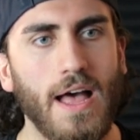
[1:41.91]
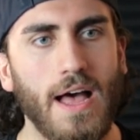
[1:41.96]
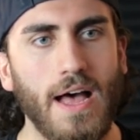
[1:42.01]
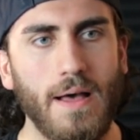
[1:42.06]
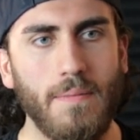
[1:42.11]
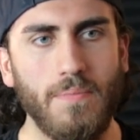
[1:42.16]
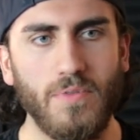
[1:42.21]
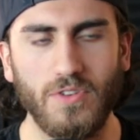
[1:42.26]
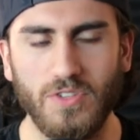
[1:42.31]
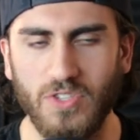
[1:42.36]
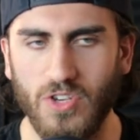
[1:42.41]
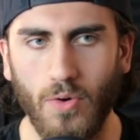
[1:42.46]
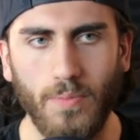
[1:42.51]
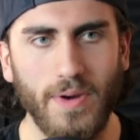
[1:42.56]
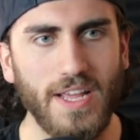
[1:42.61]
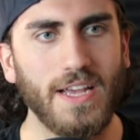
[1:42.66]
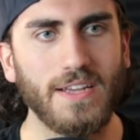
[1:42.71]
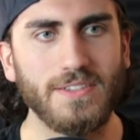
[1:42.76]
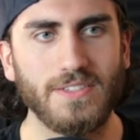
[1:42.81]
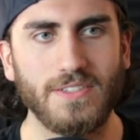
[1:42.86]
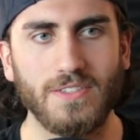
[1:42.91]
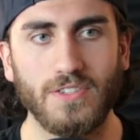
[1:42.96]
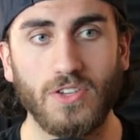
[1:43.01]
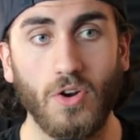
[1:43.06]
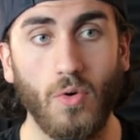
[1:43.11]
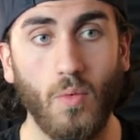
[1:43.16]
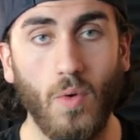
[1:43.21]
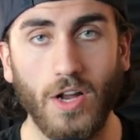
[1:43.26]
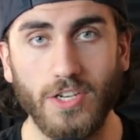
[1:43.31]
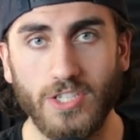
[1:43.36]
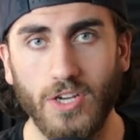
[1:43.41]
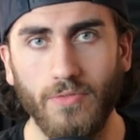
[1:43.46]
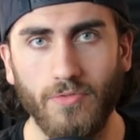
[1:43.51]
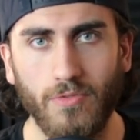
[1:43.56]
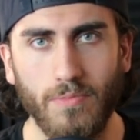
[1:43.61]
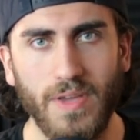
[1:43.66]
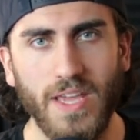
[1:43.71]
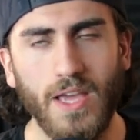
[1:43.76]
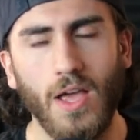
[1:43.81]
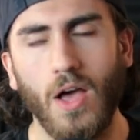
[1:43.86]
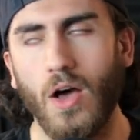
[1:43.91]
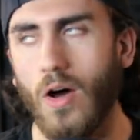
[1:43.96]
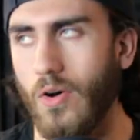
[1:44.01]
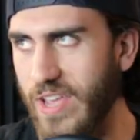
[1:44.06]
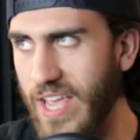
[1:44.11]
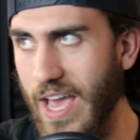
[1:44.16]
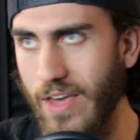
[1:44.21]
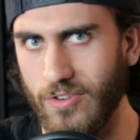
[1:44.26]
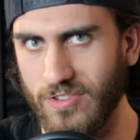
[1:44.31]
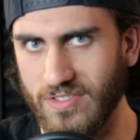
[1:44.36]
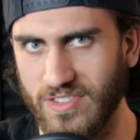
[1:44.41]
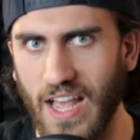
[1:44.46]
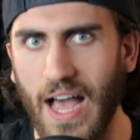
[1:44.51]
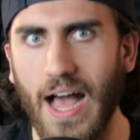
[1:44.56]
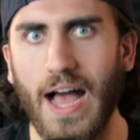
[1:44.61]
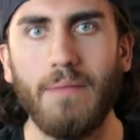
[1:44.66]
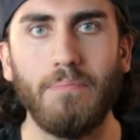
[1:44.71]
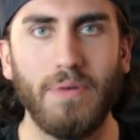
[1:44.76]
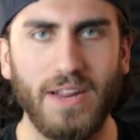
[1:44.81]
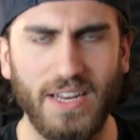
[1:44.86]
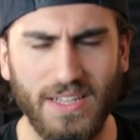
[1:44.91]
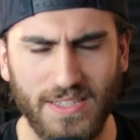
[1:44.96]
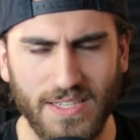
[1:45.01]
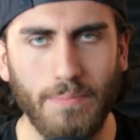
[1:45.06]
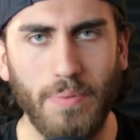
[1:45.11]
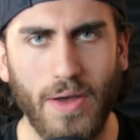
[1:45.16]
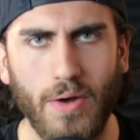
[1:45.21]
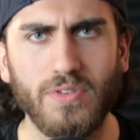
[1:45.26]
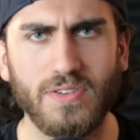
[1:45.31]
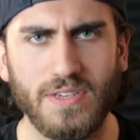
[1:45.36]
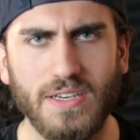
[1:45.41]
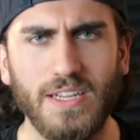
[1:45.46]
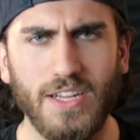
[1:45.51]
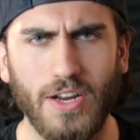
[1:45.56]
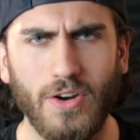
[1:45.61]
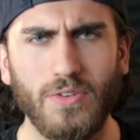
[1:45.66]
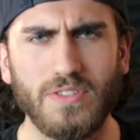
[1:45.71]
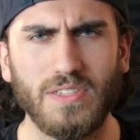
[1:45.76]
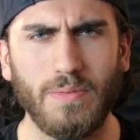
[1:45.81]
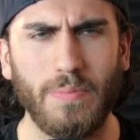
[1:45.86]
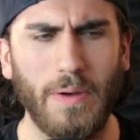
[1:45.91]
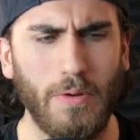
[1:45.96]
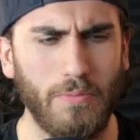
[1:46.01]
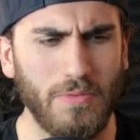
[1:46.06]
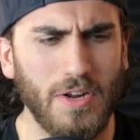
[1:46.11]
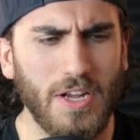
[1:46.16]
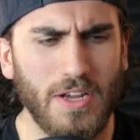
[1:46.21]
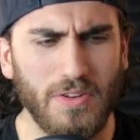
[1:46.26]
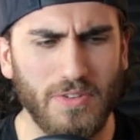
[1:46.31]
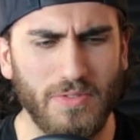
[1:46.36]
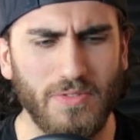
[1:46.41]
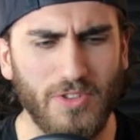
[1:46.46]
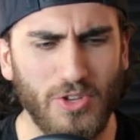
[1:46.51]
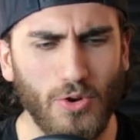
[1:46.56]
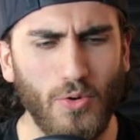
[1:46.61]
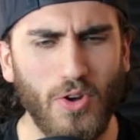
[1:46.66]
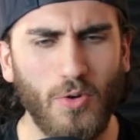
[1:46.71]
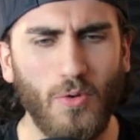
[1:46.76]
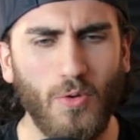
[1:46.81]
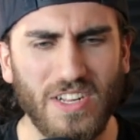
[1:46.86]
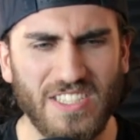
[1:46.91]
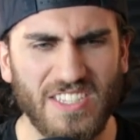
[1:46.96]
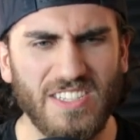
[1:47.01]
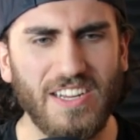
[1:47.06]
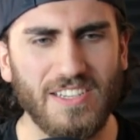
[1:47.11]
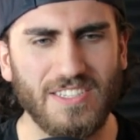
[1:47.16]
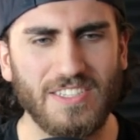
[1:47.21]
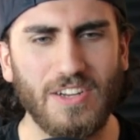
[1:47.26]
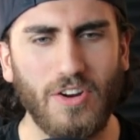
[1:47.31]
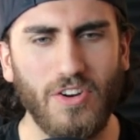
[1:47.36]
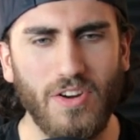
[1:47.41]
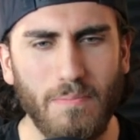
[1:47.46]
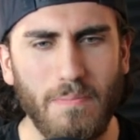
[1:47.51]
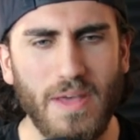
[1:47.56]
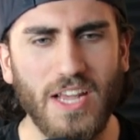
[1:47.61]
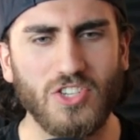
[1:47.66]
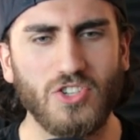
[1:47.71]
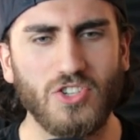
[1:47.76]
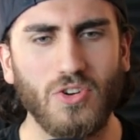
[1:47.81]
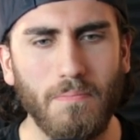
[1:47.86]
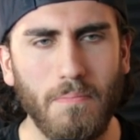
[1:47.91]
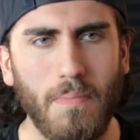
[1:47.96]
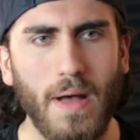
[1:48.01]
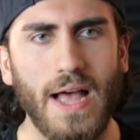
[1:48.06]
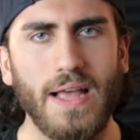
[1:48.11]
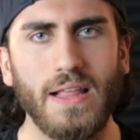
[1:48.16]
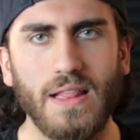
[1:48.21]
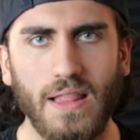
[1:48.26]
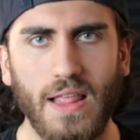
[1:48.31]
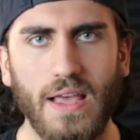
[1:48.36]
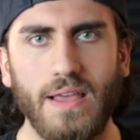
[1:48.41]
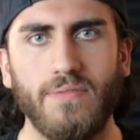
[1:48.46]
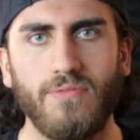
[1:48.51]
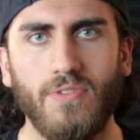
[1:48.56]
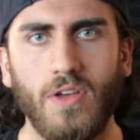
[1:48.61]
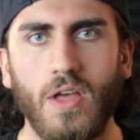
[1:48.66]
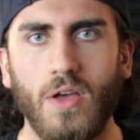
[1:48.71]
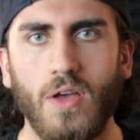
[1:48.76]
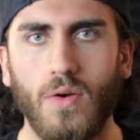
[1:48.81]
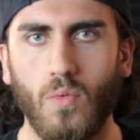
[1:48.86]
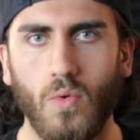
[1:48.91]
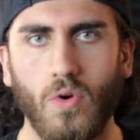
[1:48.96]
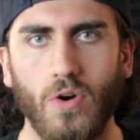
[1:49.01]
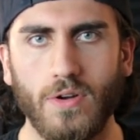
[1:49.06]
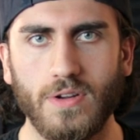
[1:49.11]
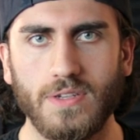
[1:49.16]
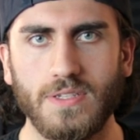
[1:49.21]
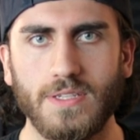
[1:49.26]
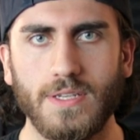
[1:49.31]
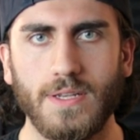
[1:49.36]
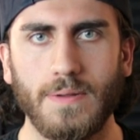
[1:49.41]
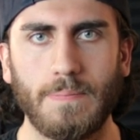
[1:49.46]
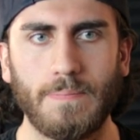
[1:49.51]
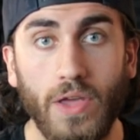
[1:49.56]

Um, there's nobody else that's going to watch out for me. Oh yeah, there's God, but it's about, you know, it's about doing what's necessary to make sure my life works.